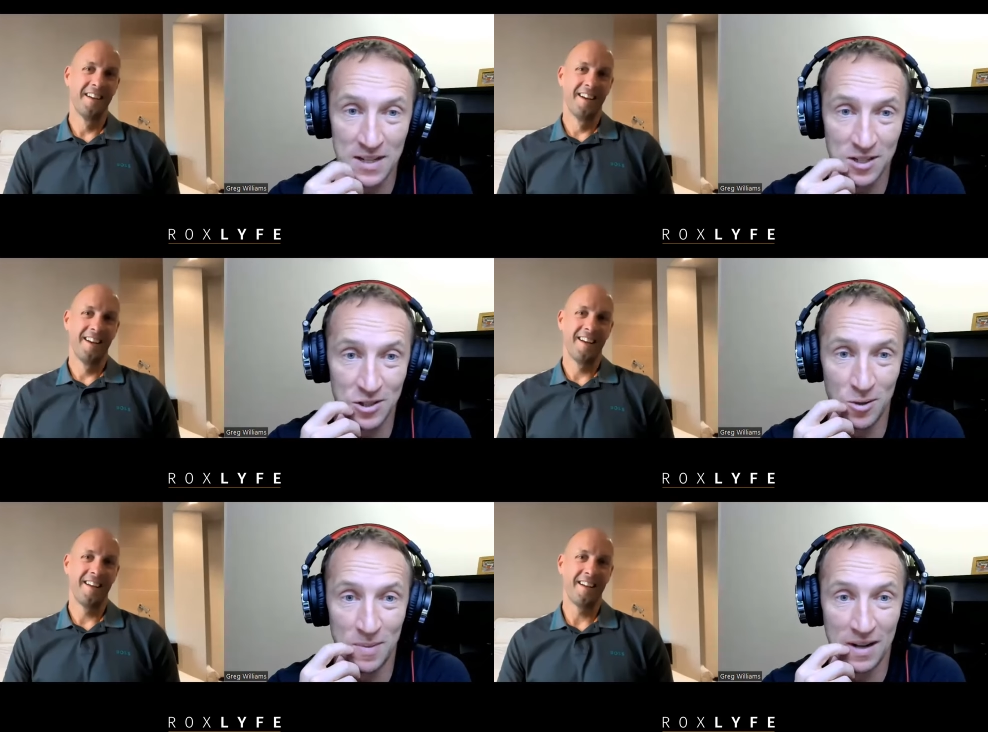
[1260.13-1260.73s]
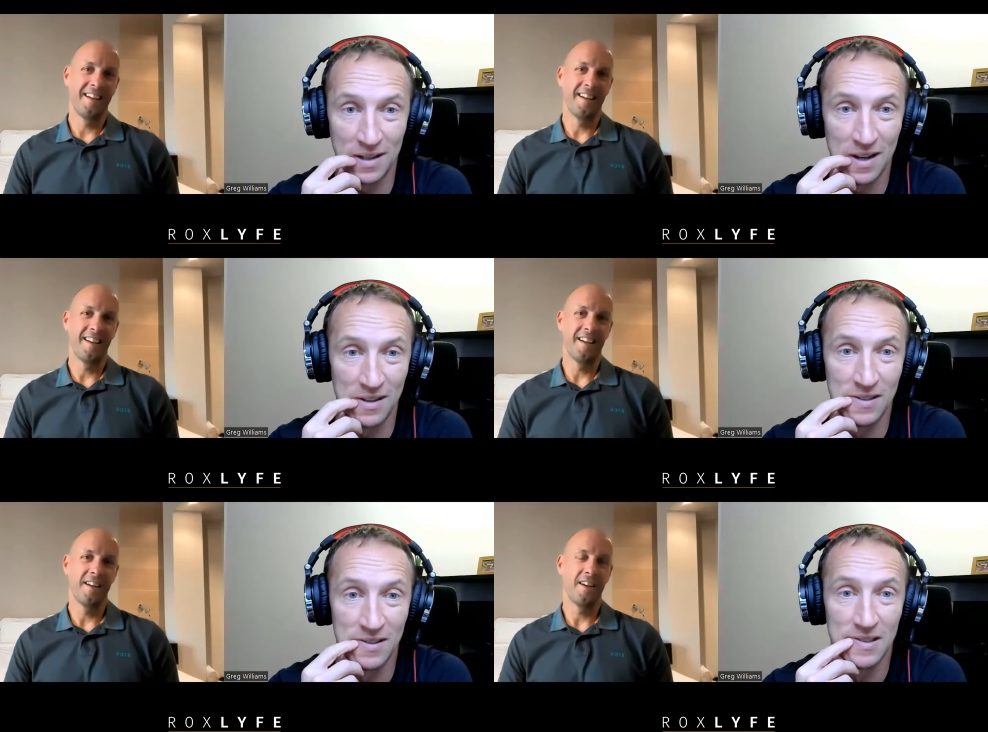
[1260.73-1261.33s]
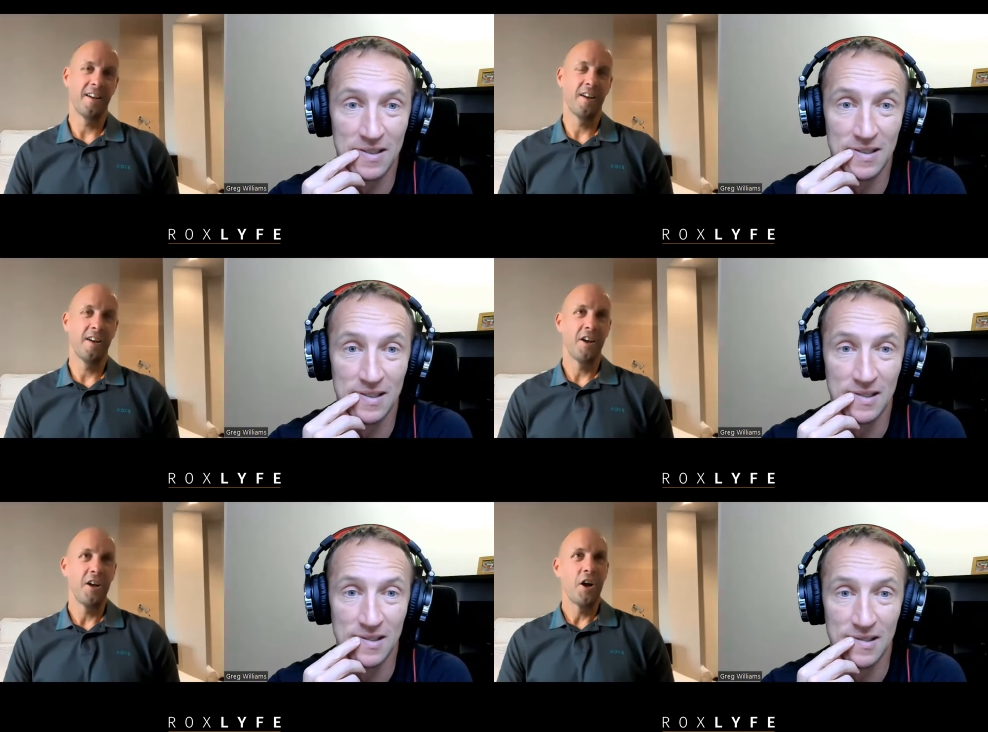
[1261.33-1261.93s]
Speaker 1: where does your mind go?
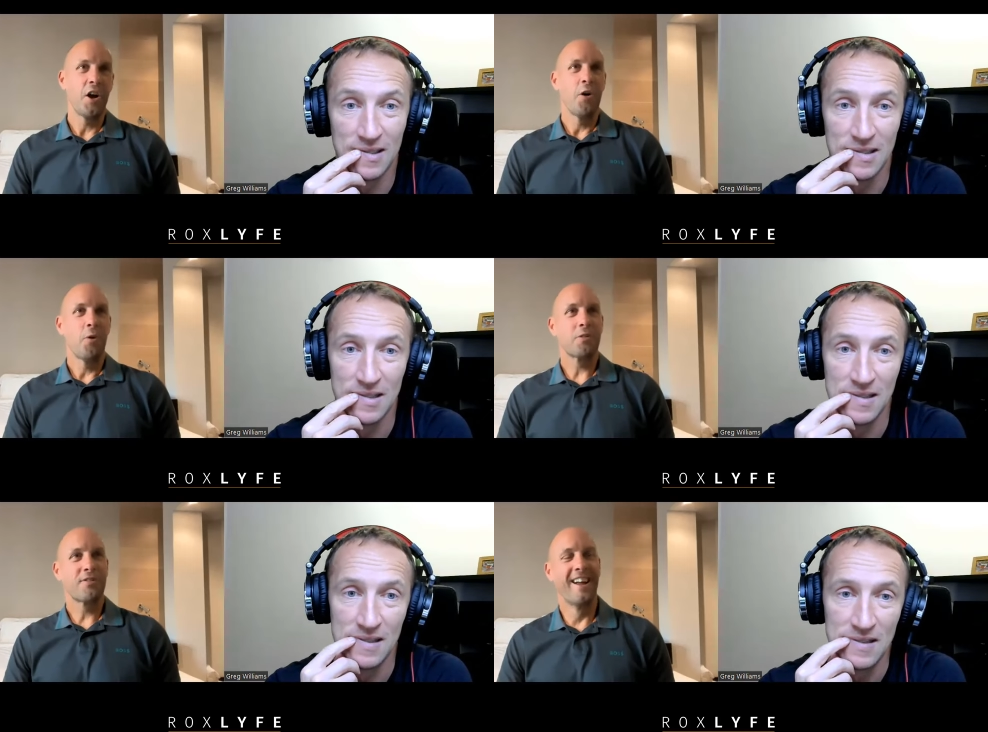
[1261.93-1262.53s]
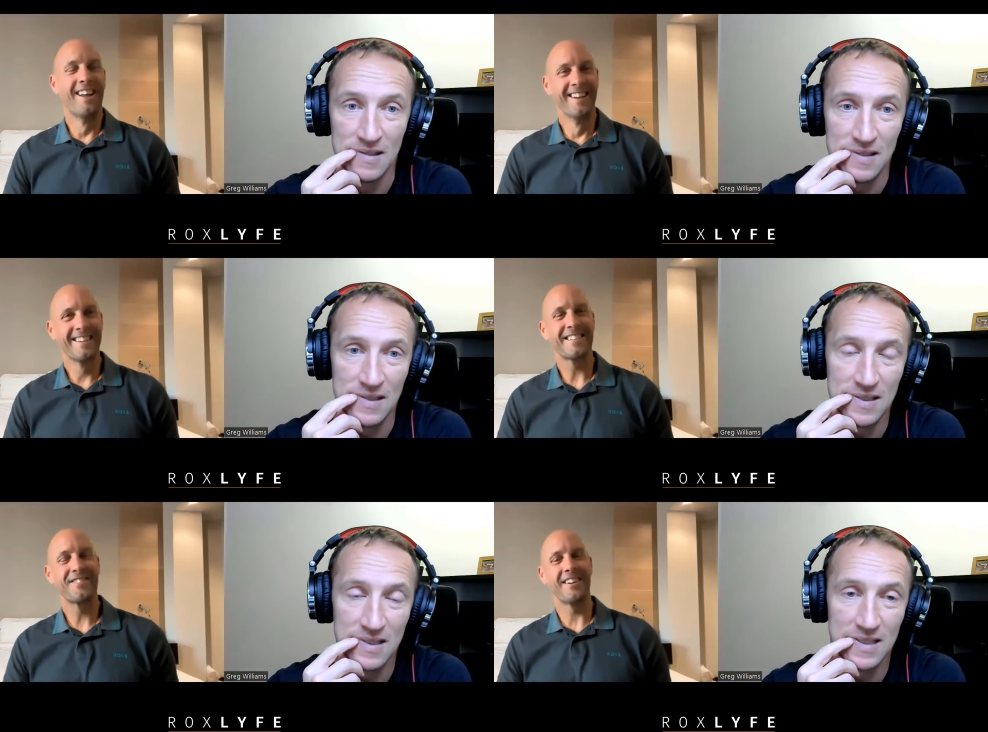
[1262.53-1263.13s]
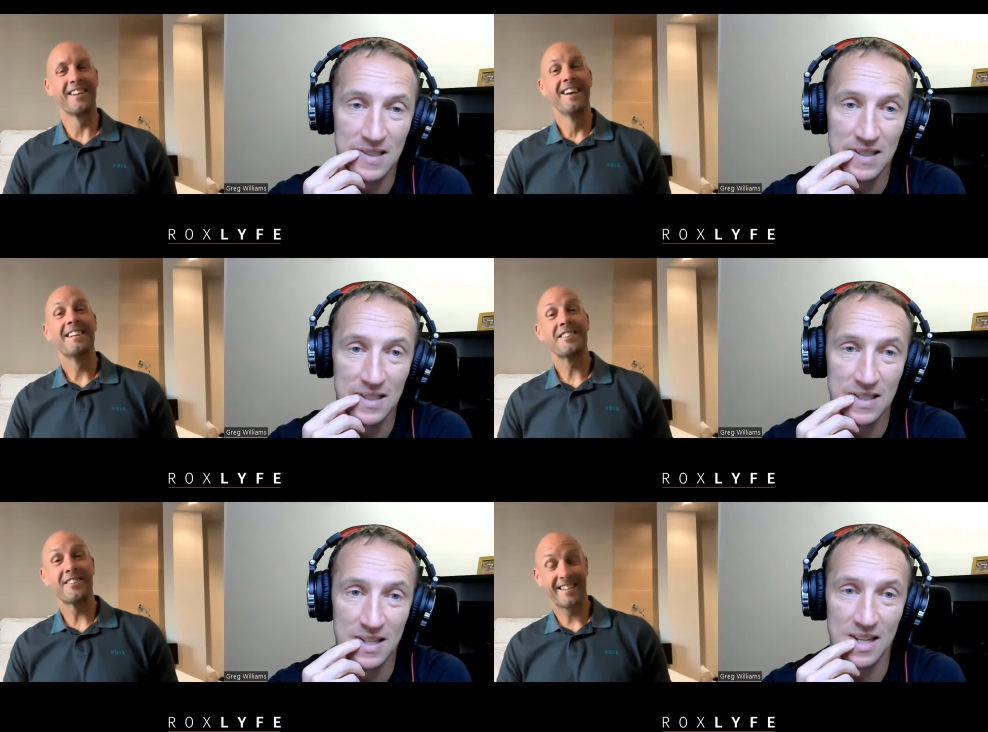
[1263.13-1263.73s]
Speaker 2: Well, it's, it's funny.
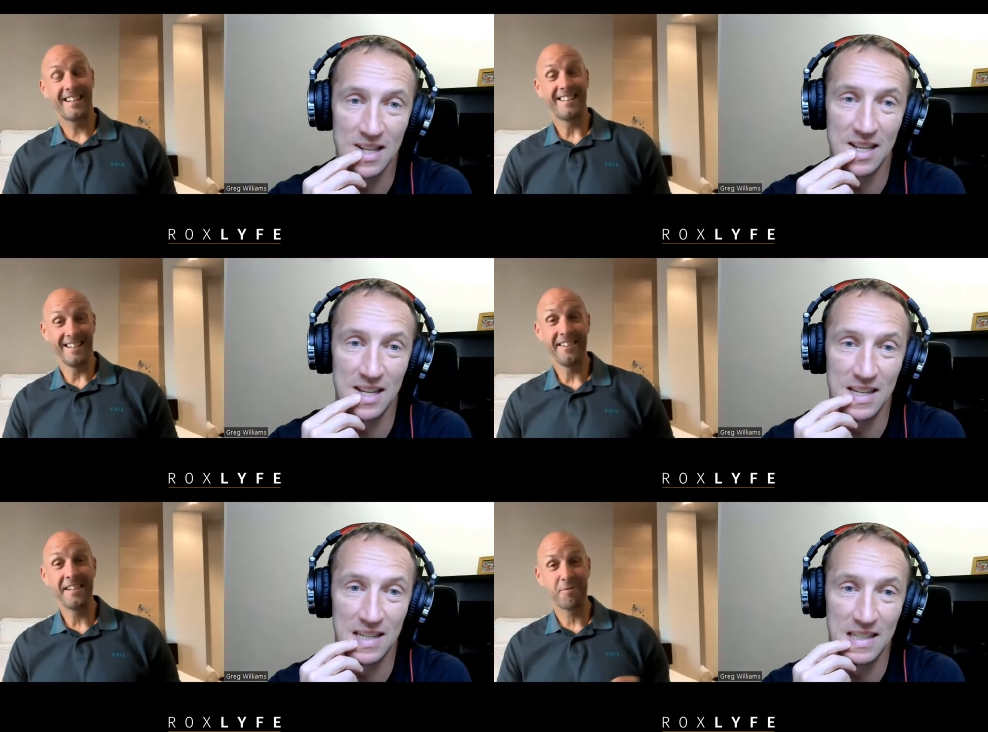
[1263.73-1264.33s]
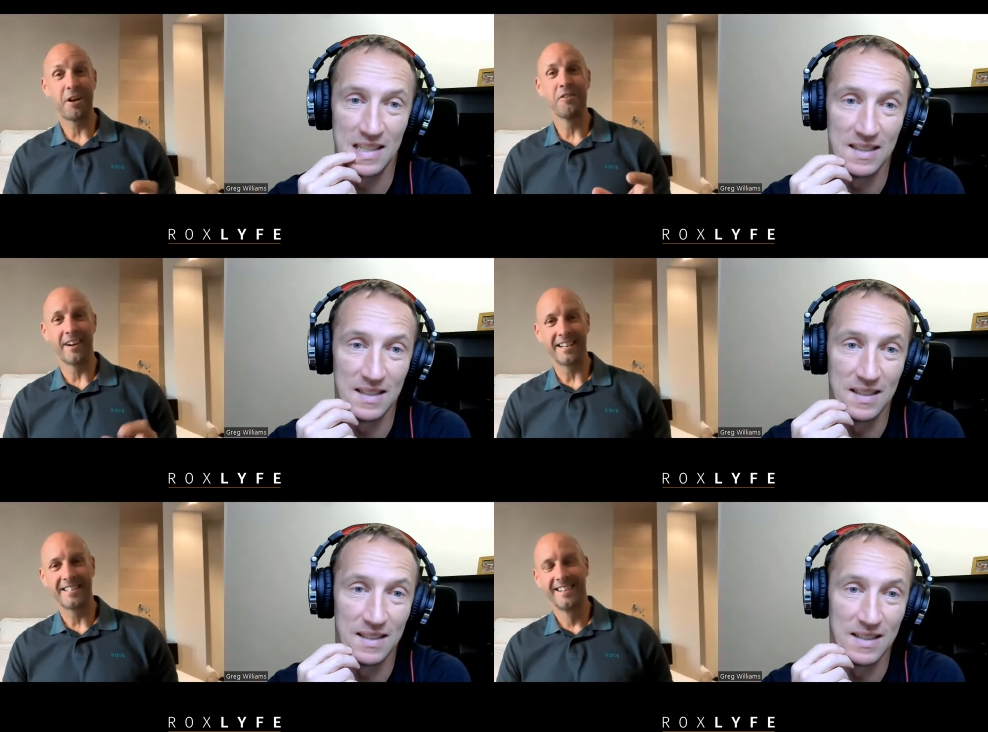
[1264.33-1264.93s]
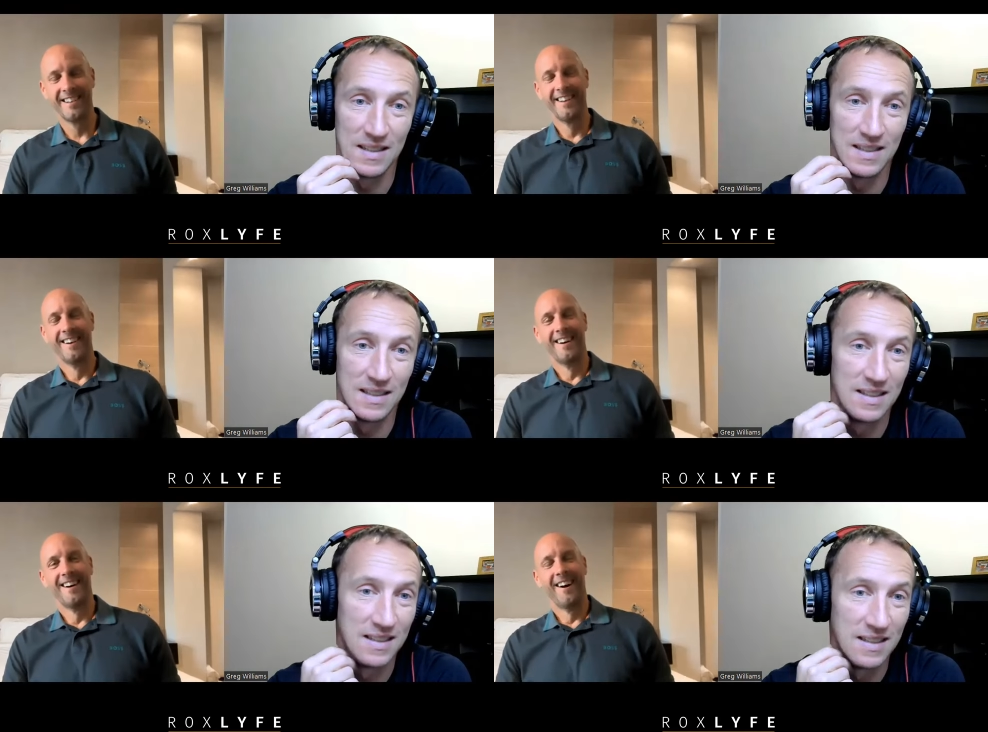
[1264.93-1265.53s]
So I, it, you know, in the pro race,
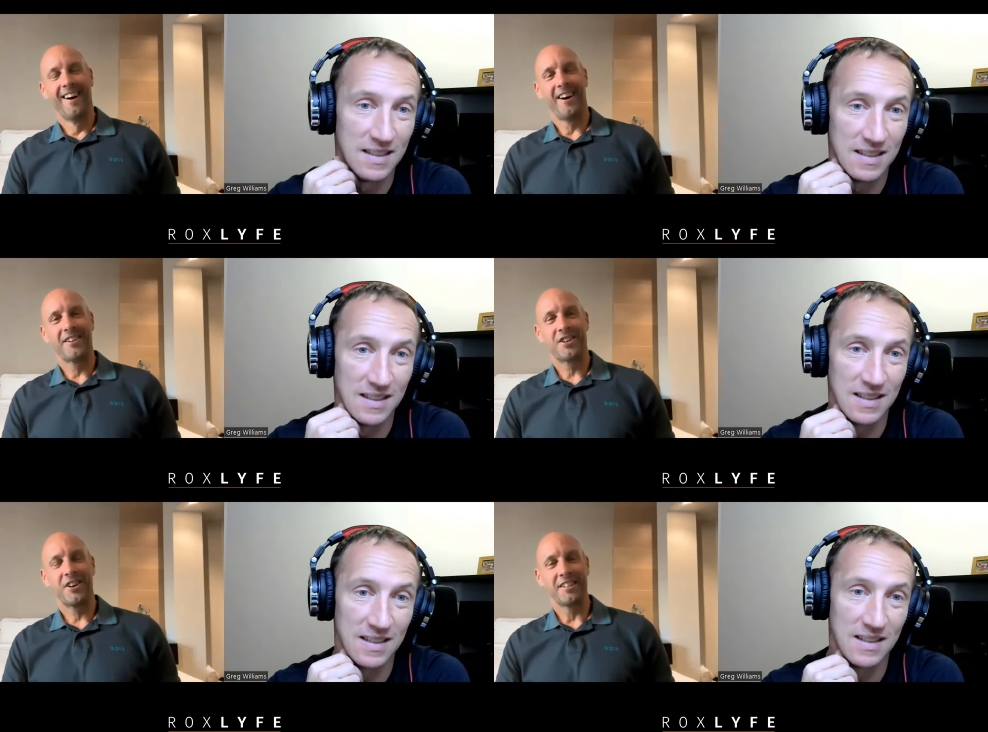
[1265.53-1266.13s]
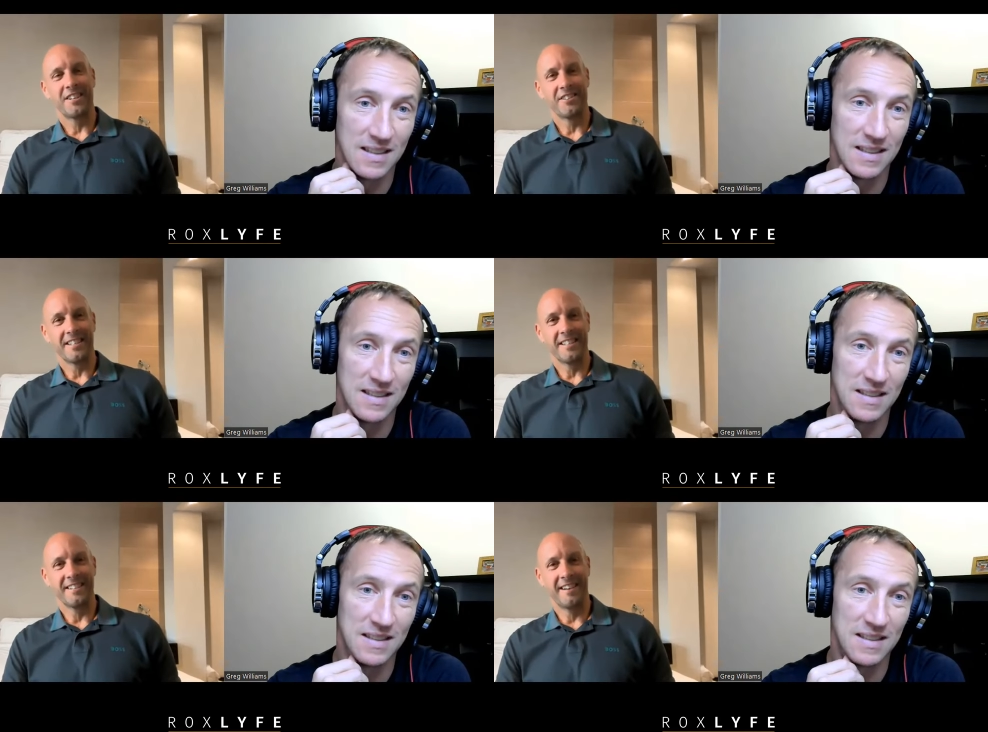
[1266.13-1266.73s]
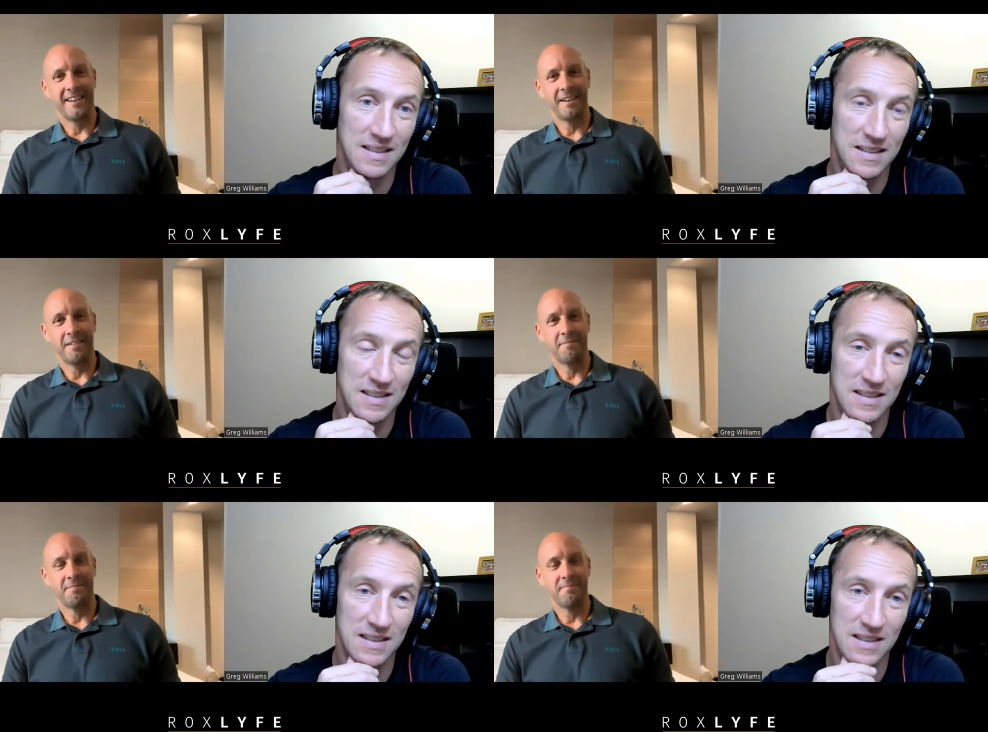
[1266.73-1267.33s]
I tried using.
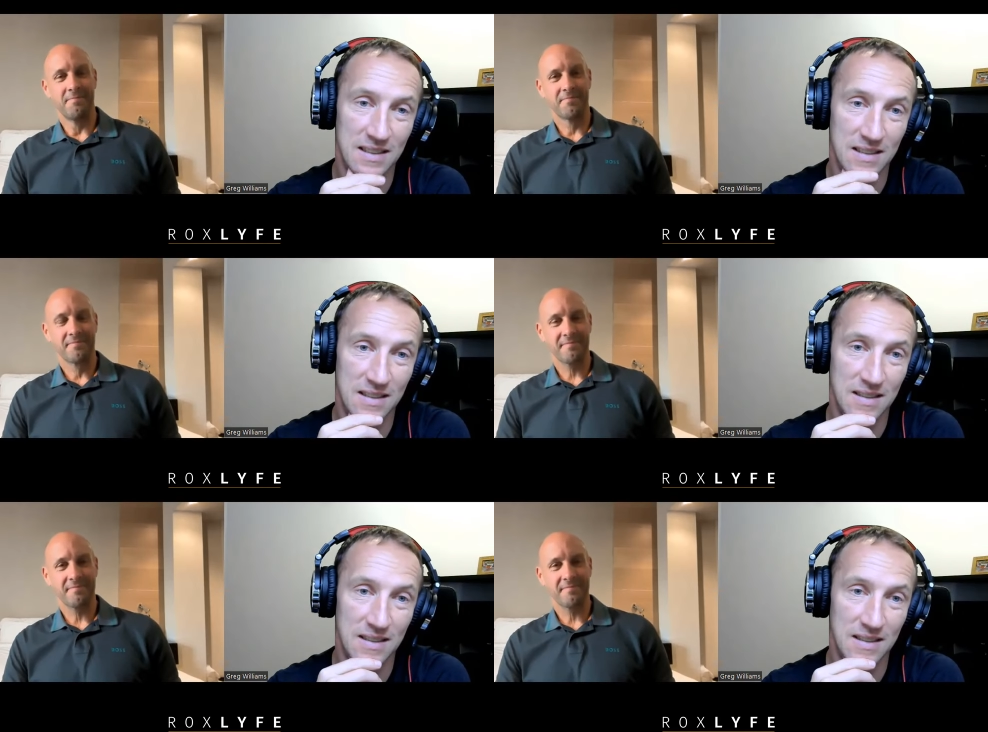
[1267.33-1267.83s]
Um,